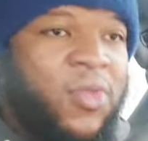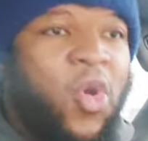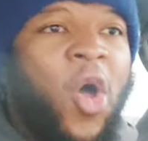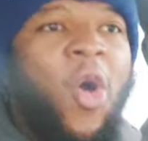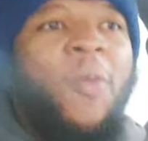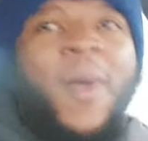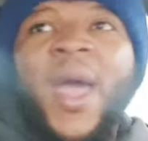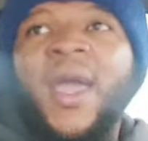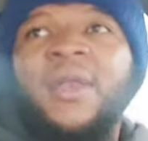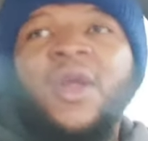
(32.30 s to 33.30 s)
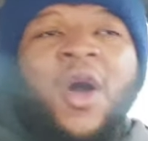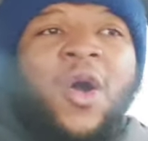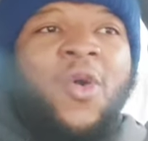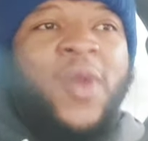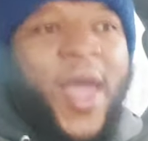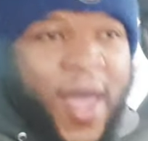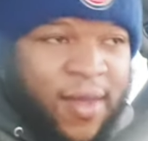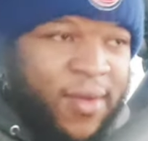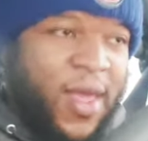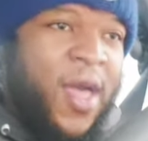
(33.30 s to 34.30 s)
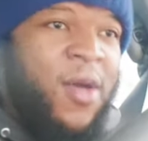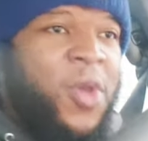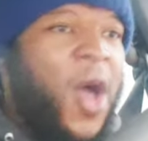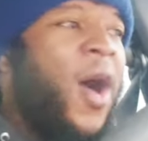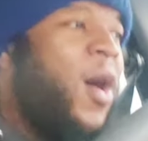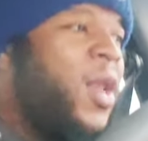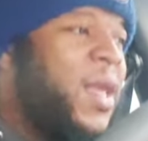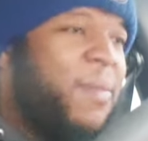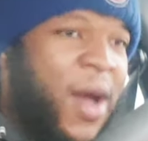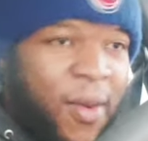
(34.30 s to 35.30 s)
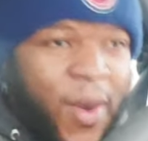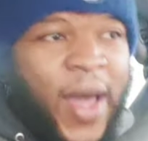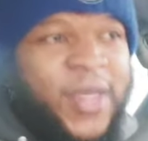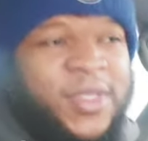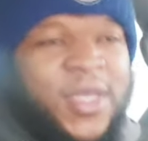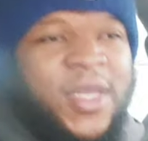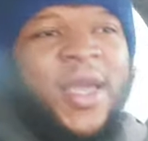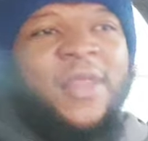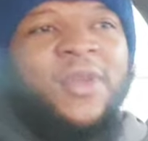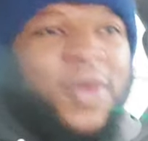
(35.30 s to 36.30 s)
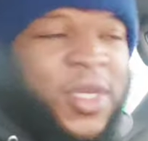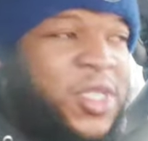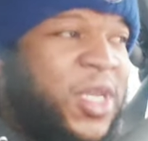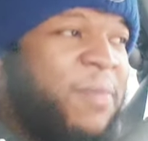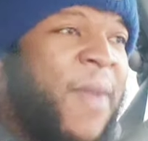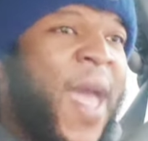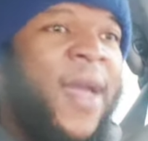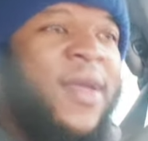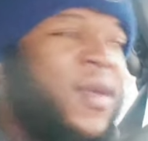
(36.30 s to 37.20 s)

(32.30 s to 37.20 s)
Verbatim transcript: Pro back. No, that. Hell no, in my white tee. Yeah, throw this shit back.